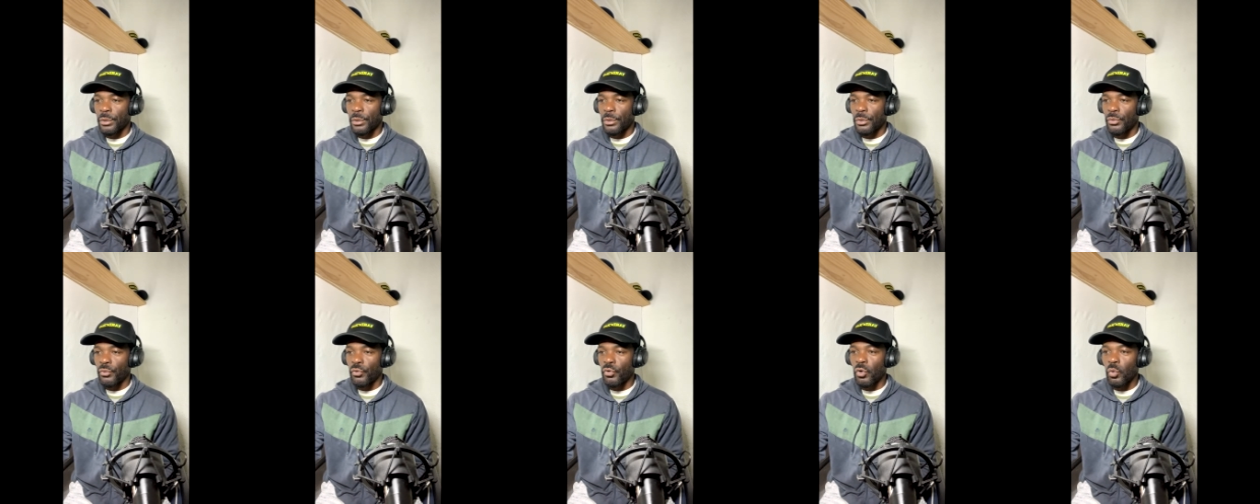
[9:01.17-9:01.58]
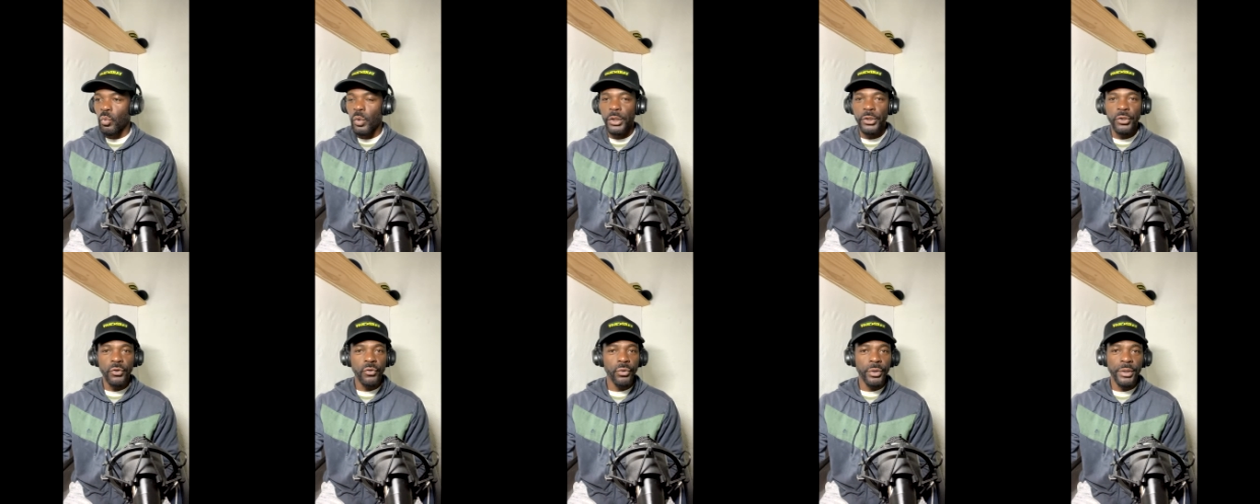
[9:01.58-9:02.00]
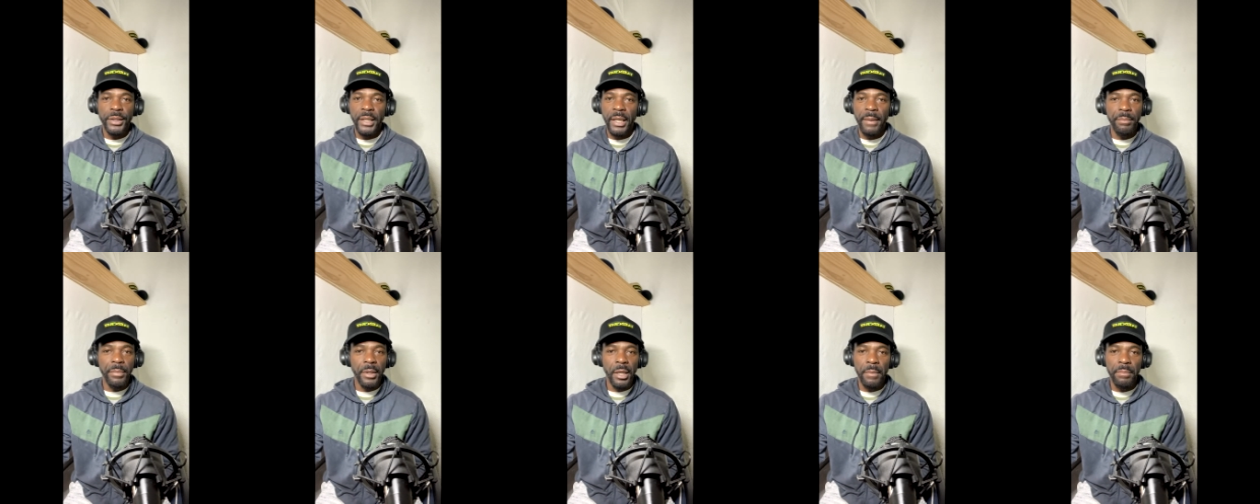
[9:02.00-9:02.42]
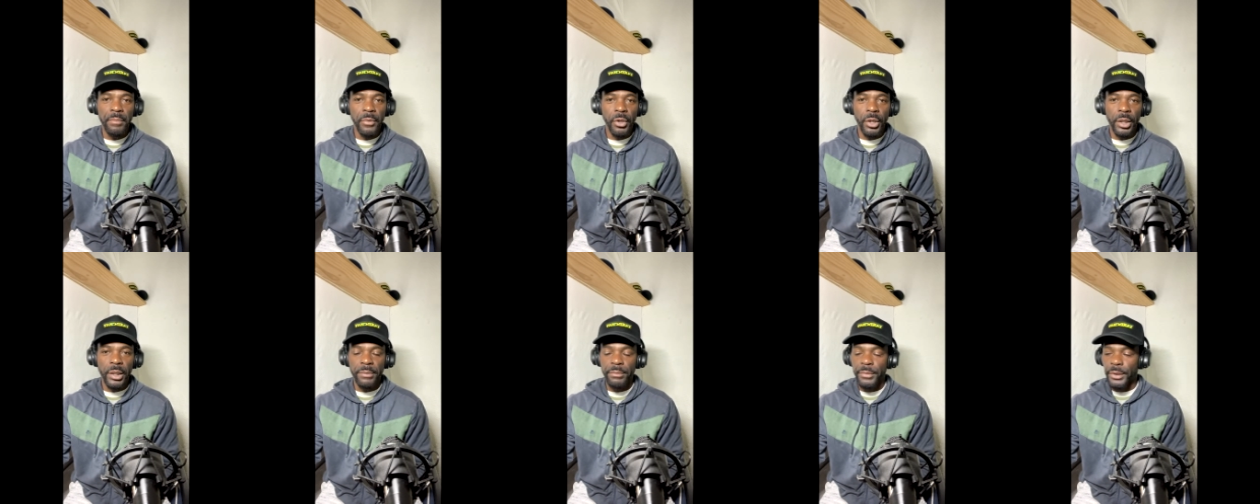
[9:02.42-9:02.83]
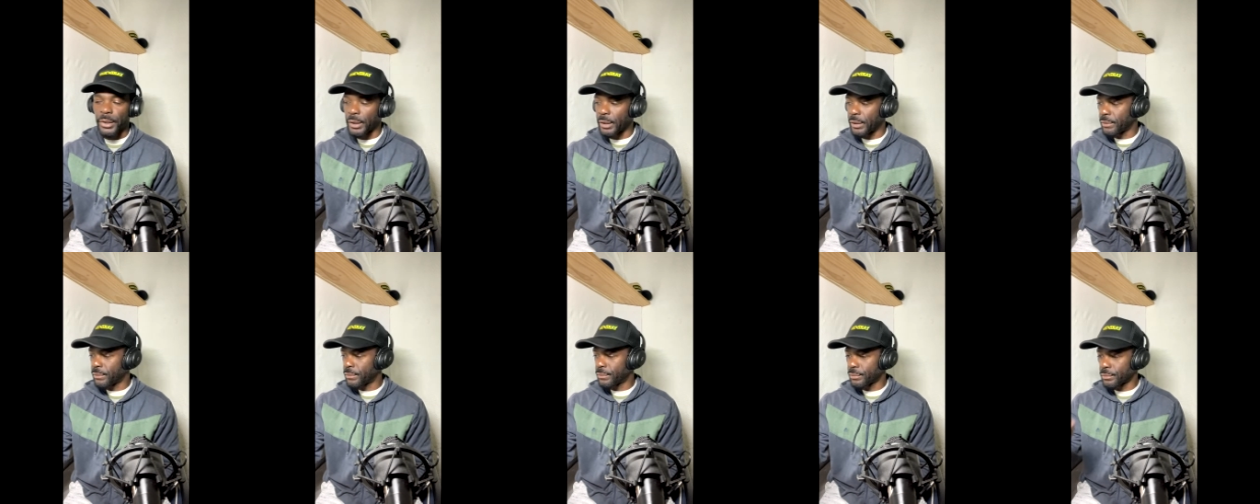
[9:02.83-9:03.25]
No one couldn't get Bob Marley money.